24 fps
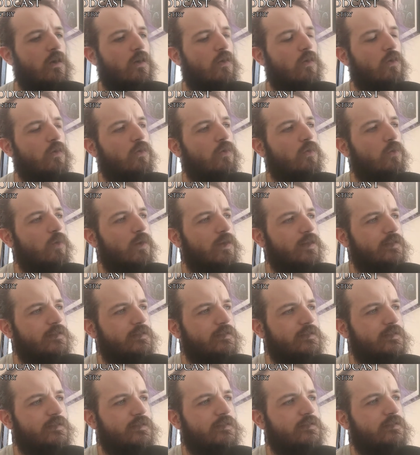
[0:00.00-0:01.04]
or one
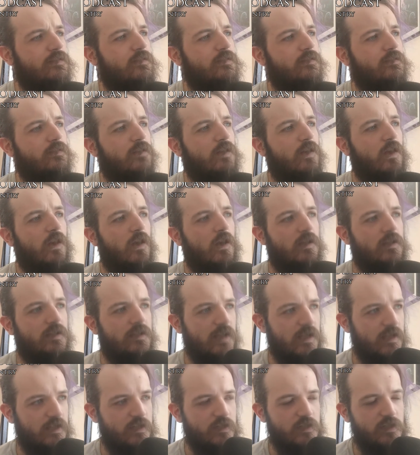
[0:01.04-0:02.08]
is early
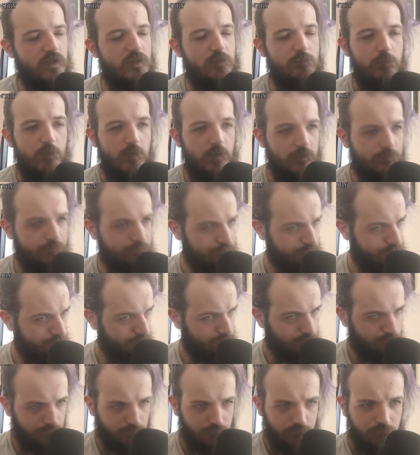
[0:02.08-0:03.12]
next year, but
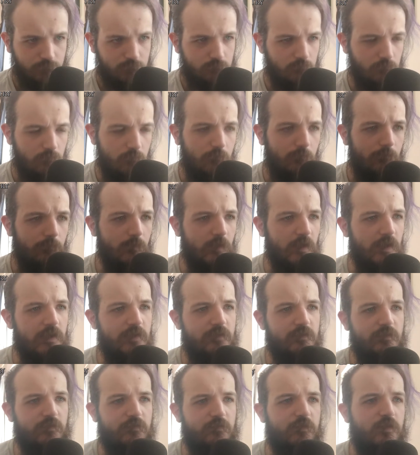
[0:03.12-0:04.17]

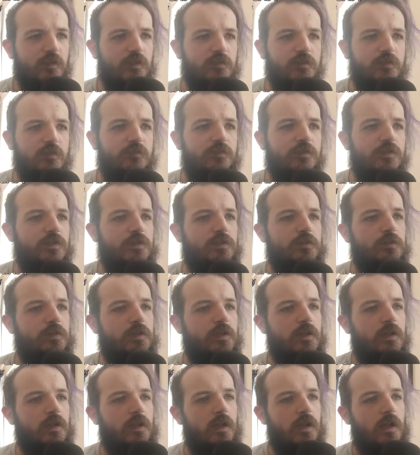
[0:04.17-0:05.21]
it's the first of 2.
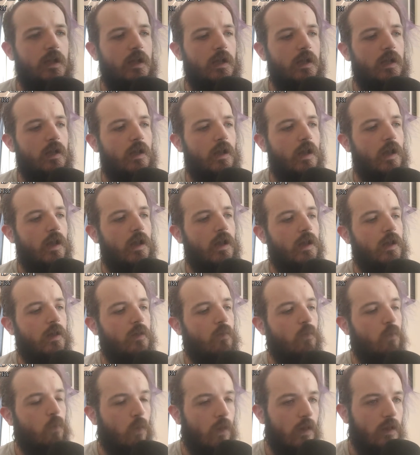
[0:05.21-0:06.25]

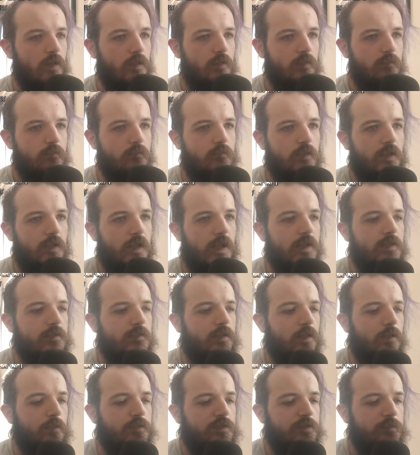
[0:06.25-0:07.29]
One is
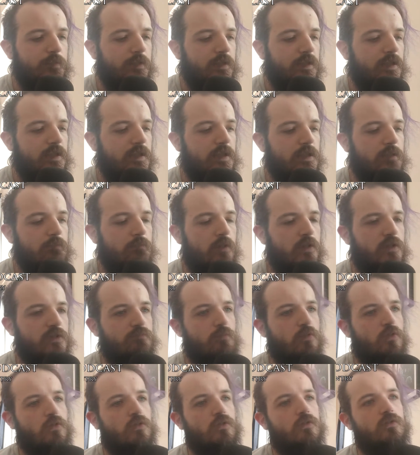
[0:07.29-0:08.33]
going to be much
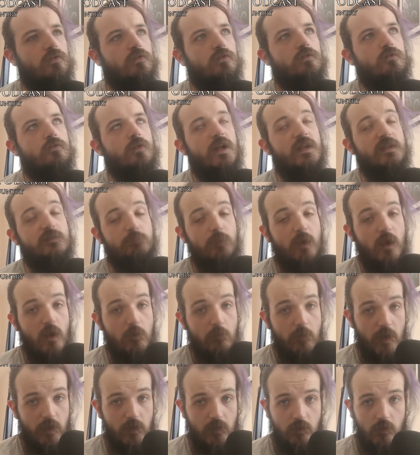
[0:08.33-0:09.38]
more
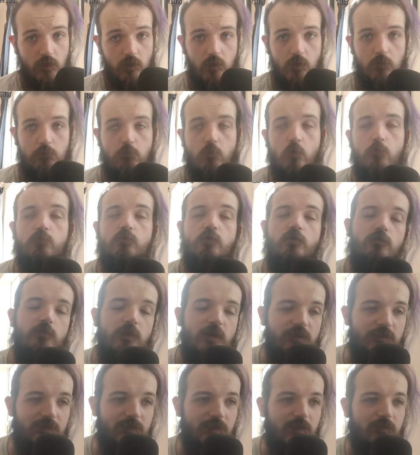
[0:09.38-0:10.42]
experimental, more
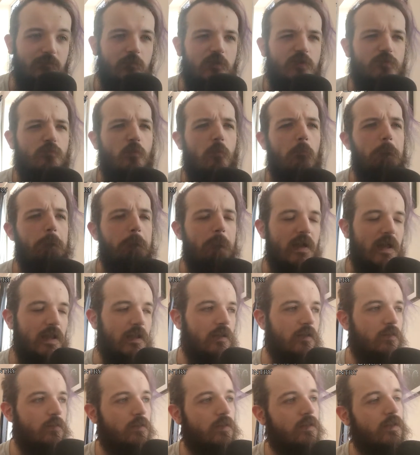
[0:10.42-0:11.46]
progressive, much more
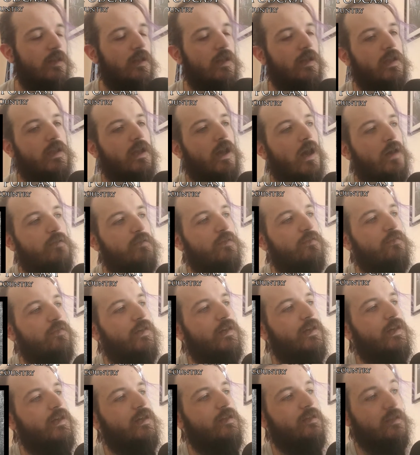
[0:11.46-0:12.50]
mellow kind of
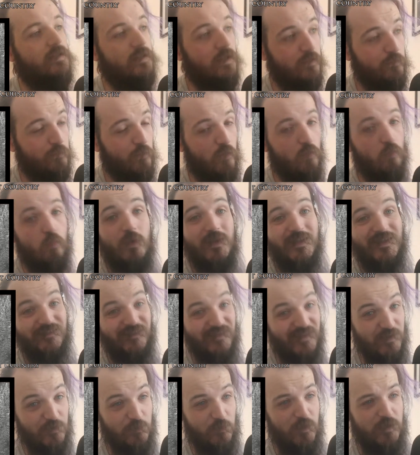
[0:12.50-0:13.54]
affair. The other one, which is
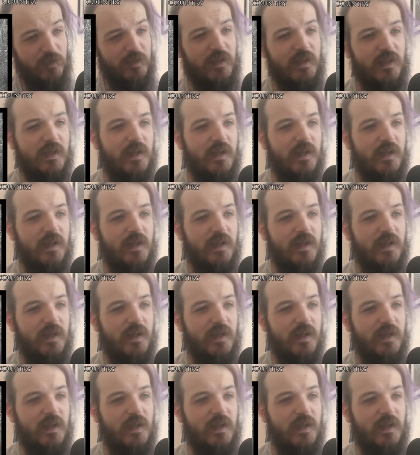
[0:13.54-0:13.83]
this one,